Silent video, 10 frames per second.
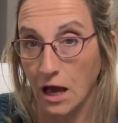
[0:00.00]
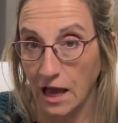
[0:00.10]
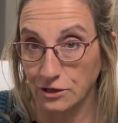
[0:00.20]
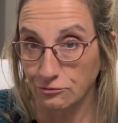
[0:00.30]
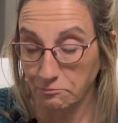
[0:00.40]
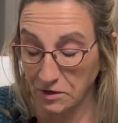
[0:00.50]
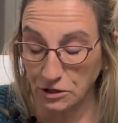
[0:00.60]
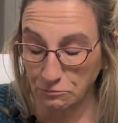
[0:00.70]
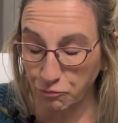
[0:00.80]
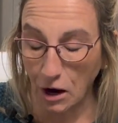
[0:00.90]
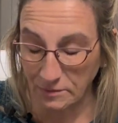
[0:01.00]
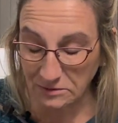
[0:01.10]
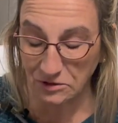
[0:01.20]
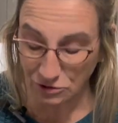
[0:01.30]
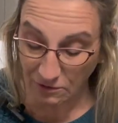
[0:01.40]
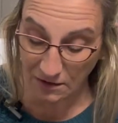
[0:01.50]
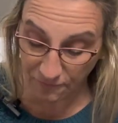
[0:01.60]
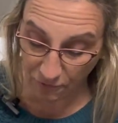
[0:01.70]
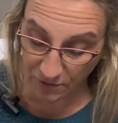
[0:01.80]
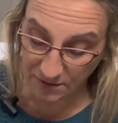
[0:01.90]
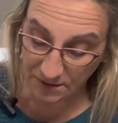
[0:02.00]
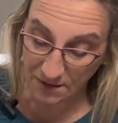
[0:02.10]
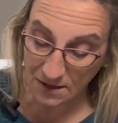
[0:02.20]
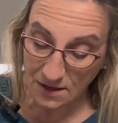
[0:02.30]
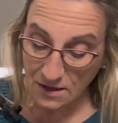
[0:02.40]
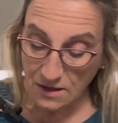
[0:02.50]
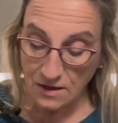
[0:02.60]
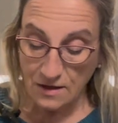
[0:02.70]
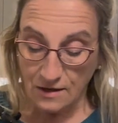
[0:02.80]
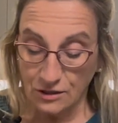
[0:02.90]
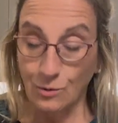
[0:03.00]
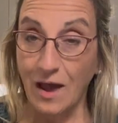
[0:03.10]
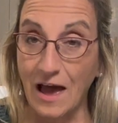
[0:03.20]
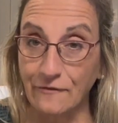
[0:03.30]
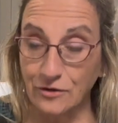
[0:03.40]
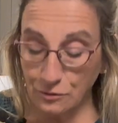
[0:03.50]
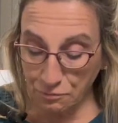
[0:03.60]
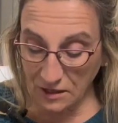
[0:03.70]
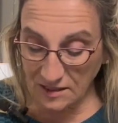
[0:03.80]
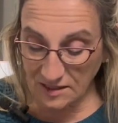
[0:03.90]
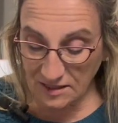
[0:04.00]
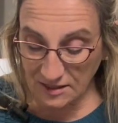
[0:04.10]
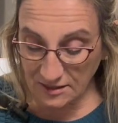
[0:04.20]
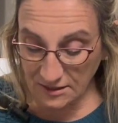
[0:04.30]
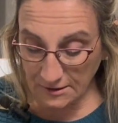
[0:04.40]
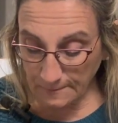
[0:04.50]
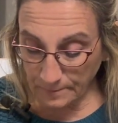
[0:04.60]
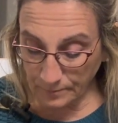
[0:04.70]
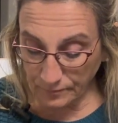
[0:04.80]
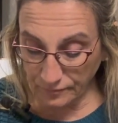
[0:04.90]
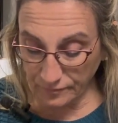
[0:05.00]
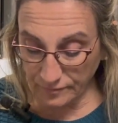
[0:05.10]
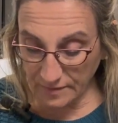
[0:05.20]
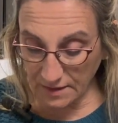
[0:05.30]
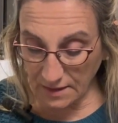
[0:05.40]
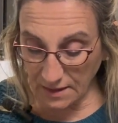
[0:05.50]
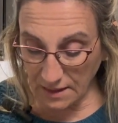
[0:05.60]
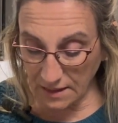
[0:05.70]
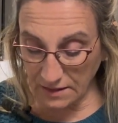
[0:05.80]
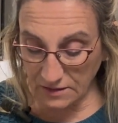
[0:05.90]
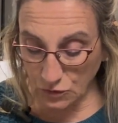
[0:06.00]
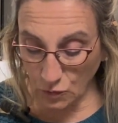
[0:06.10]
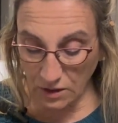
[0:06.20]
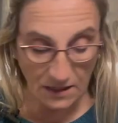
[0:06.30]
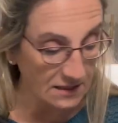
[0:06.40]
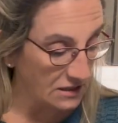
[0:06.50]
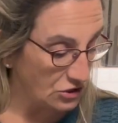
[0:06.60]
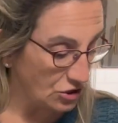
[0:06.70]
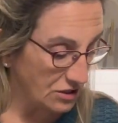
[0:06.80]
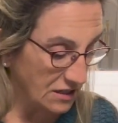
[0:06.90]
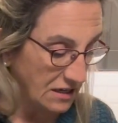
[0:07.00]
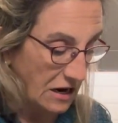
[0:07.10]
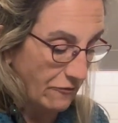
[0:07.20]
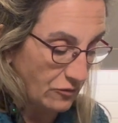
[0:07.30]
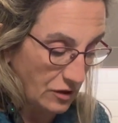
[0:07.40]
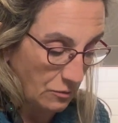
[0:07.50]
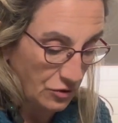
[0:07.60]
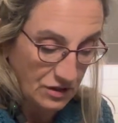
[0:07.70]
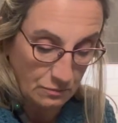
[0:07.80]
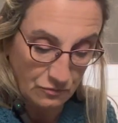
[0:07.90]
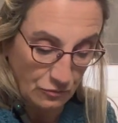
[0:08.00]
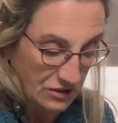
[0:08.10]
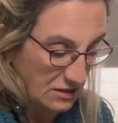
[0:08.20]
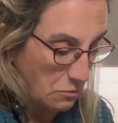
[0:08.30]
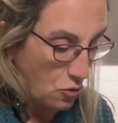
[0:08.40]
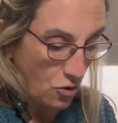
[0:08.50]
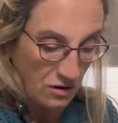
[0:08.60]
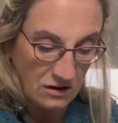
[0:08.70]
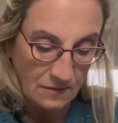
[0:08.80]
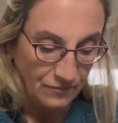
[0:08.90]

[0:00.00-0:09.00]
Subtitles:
I'm going to promise I'm going to try to focus. So after you place these in the soil like this, you're just going to cover them with some more.